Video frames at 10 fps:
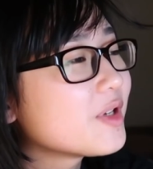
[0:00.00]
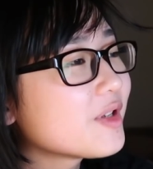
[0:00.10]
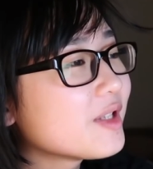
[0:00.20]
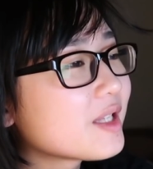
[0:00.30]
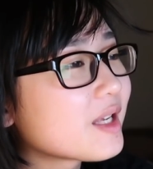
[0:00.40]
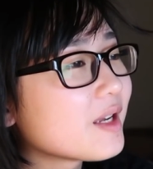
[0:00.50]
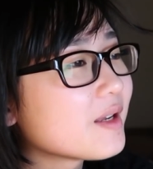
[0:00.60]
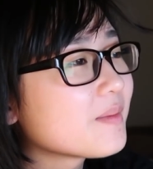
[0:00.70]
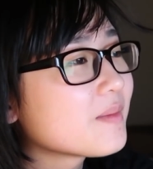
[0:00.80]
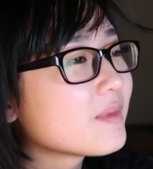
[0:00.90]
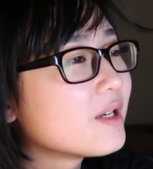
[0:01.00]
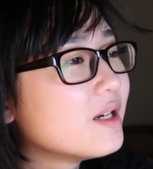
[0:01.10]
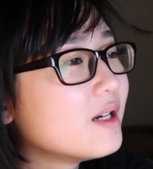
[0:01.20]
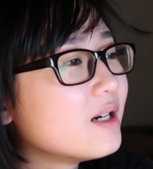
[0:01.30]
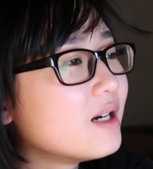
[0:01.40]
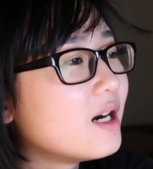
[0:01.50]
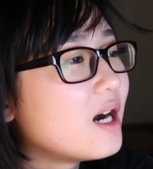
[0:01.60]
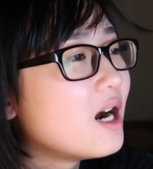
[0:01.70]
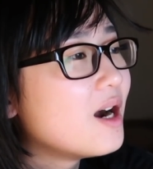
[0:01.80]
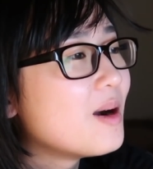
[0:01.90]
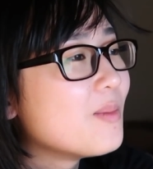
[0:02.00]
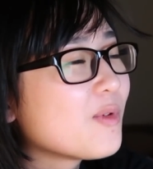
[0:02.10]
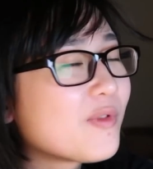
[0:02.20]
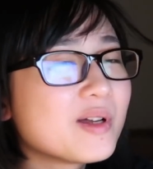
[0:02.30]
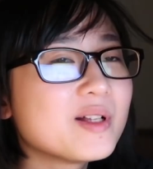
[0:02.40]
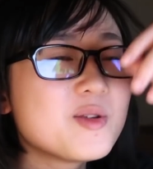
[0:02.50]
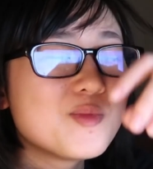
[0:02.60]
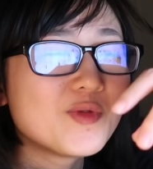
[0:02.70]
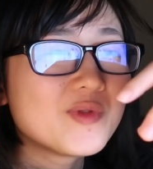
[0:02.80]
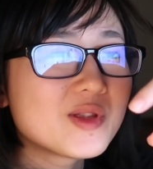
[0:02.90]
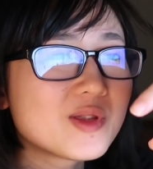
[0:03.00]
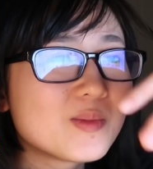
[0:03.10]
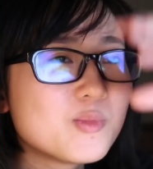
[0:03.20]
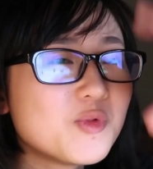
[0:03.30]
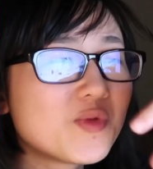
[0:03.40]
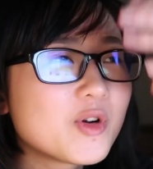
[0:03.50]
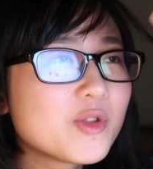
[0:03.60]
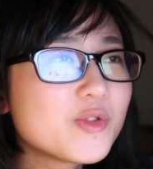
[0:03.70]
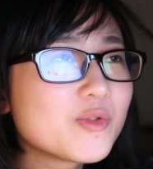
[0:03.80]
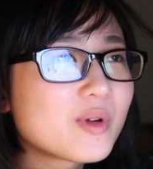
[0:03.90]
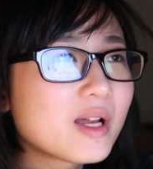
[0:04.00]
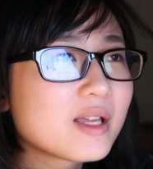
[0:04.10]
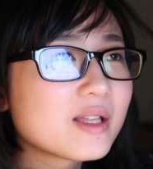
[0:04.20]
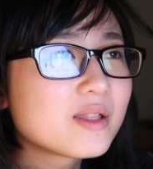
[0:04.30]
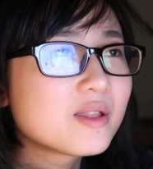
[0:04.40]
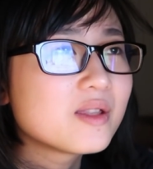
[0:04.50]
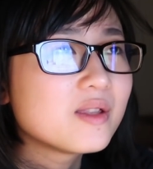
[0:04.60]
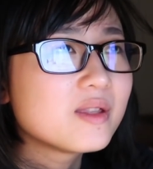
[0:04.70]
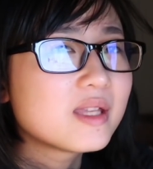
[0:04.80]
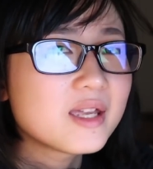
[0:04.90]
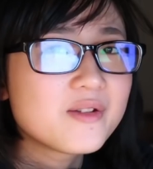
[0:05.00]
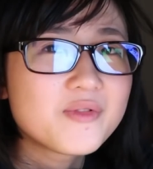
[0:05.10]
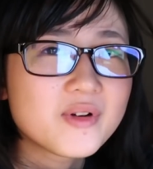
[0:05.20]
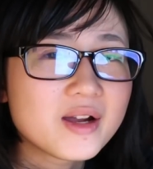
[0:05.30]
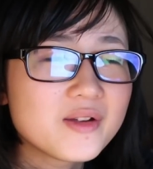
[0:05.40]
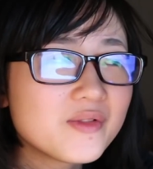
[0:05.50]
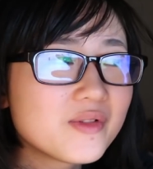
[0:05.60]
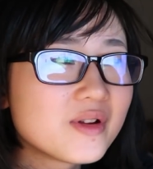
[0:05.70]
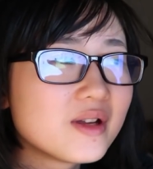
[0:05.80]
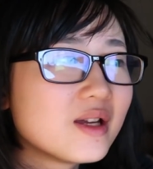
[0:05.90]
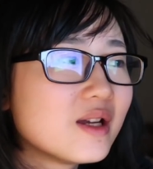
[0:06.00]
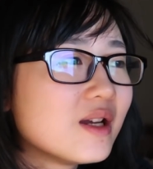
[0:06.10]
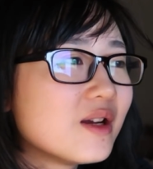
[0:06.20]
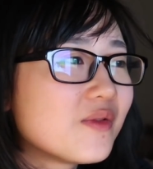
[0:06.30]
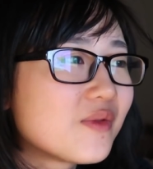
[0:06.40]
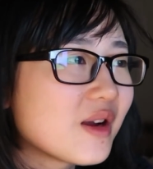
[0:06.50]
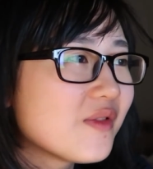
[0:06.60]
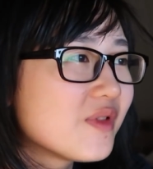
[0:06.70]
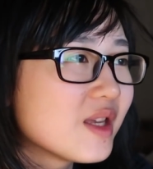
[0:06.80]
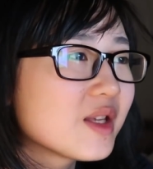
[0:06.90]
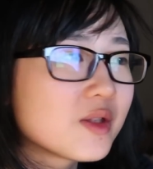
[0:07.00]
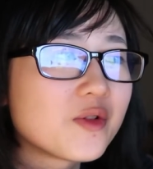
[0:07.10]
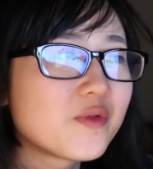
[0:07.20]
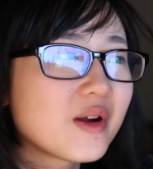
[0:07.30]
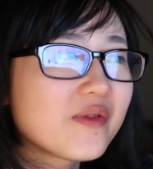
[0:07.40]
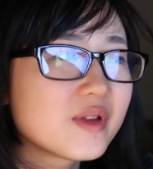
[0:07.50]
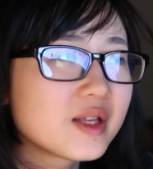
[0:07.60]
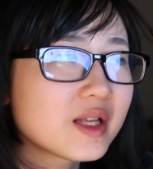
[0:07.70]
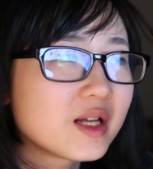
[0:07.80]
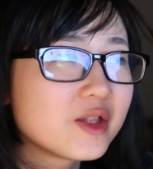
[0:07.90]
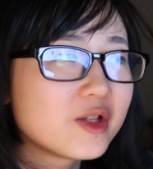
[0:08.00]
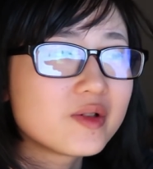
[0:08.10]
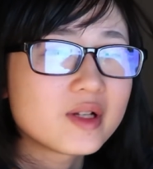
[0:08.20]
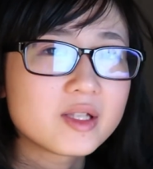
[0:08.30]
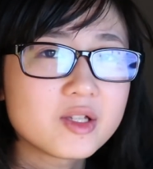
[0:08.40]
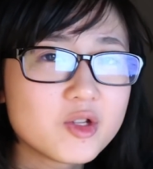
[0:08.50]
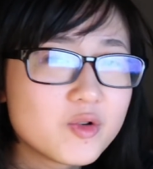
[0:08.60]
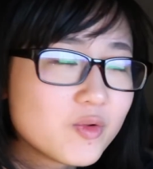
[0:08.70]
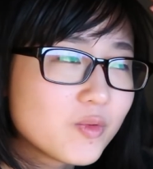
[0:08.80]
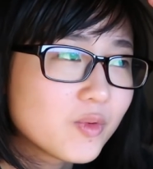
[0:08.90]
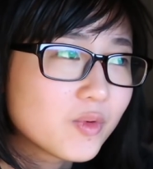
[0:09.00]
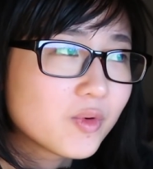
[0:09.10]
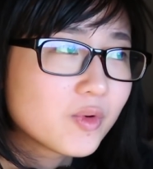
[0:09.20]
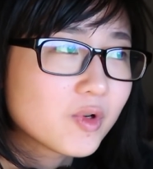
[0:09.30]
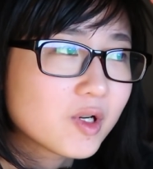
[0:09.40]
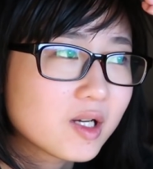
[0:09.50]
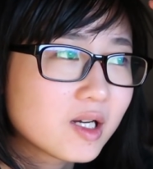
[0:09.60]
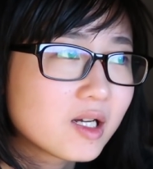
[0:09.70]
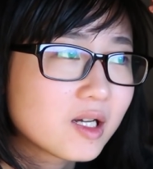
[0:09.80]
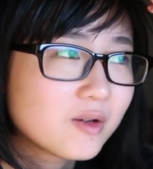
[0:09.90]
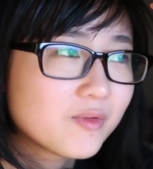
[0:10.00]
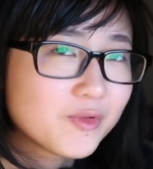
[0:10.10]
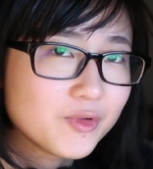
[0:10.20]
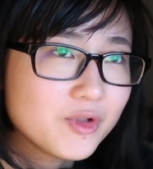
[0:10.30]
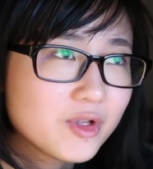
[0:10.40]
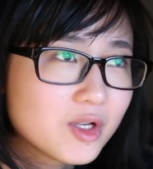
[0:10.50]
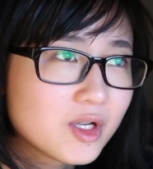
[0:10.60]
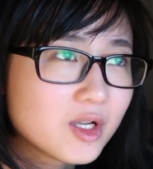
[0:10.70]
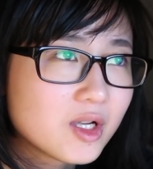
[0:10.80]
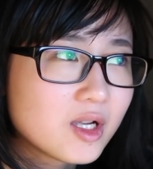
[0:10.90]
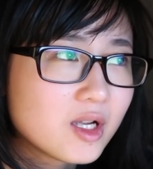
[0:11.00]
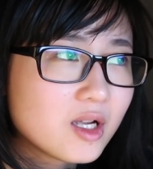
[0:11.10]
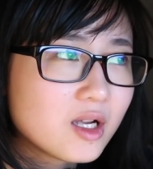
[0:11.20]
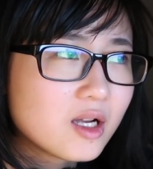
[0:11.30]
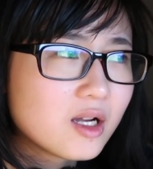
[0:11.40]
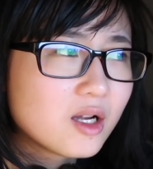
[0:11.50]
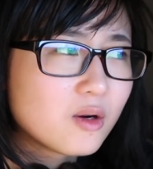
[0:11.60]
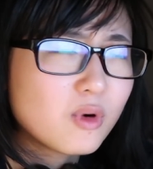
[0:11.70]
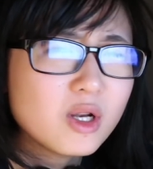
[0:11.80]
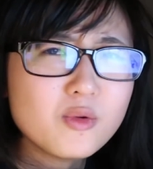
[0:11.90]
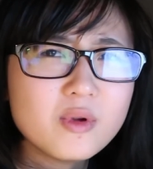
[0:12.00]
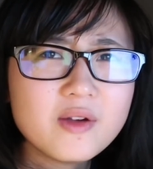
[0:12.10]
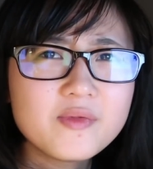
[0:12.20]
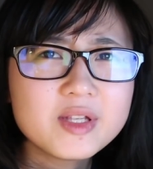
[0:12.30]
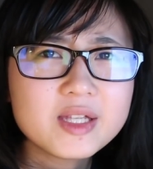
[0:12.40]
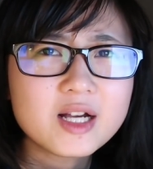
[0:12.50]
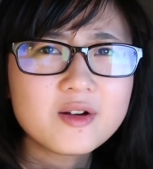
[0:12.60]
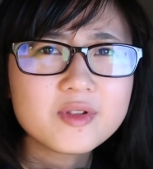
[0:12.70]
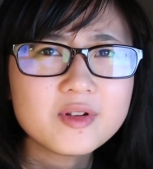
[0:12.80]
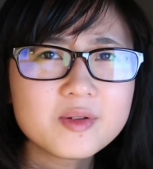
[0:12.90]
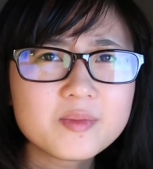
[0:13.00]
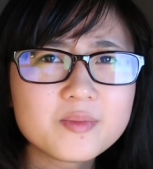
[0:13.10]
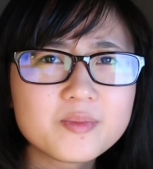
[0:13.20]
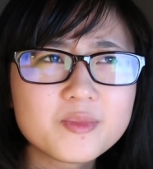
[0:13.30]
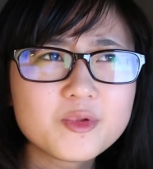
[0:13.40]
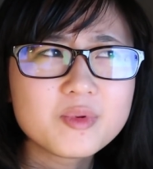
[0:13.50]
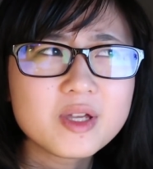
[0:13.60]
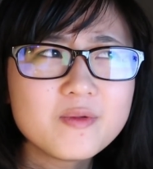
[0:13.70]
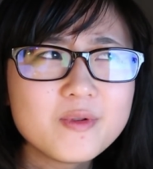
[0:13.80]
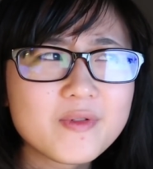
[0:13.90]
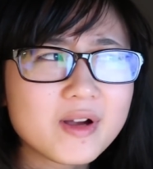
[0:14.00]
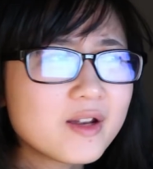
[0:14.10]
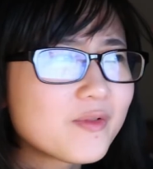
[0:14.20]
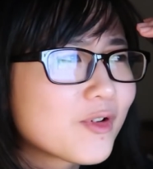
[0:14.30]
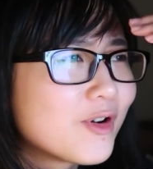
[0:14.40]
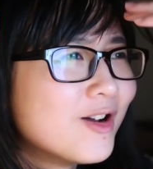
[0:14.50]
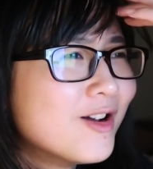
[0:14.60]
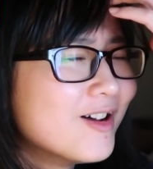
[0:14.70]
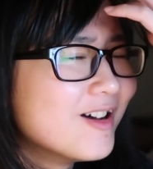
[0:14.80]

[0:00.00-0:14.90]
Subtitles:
mention, it's like we finally move on to like day 5. 5 days until like the new Rokaka fruit. Why do we have this countdown to begin with? I kind of forgot.